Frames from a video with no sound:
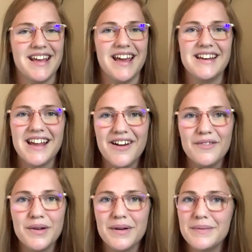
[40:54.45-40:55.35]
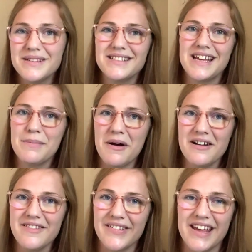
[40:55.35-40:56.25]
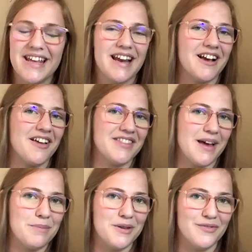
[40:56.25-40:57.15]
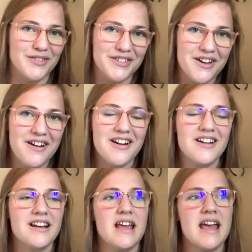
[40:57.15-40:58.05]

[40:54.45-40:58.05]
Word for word: And now we were able to take part of it. And I got that beautiful yarn